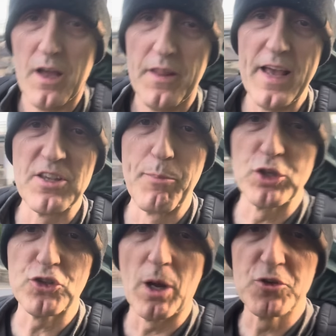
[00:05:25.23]
There's the bus
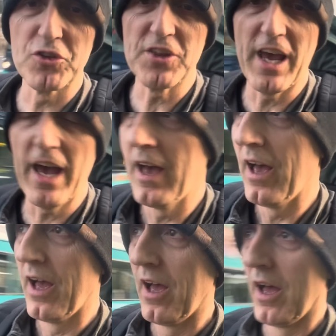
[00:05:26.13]
stop just there.
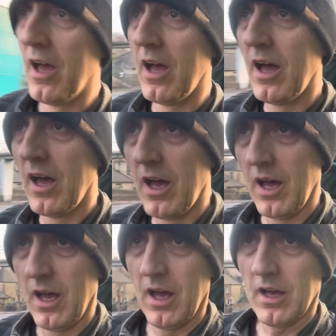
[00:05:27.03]

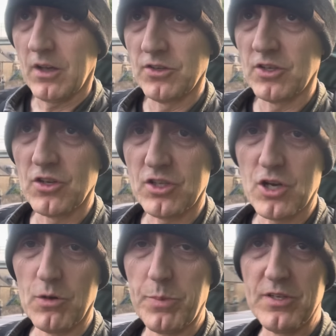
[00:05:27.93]
Because it's just
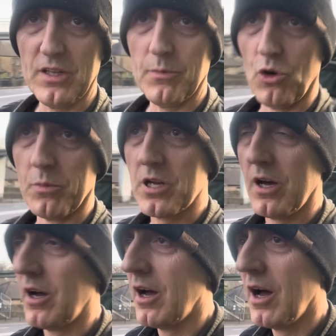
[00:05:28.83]
too busy at the moment.
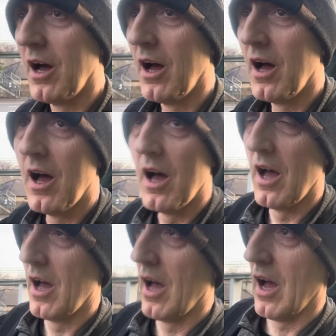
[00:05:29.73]

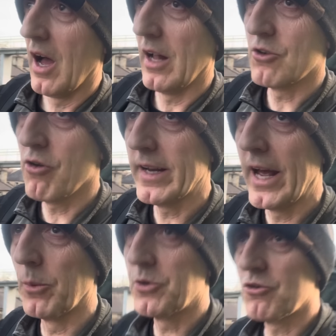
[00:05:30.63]
I'll try and
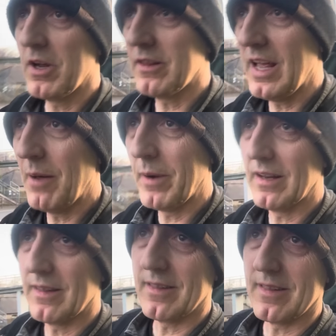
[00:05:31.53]
head up straight there. I
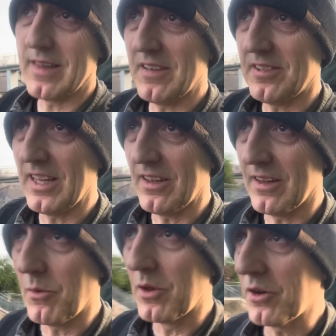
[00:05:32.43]
mean, they're sitting,
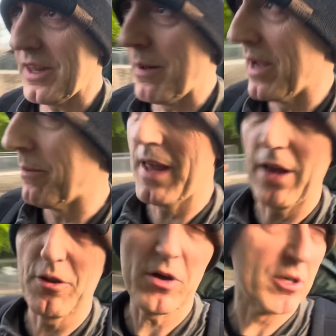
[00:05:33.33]
look at them, him there on
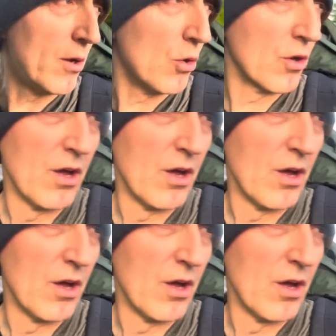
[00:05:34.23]
the roundabout, look.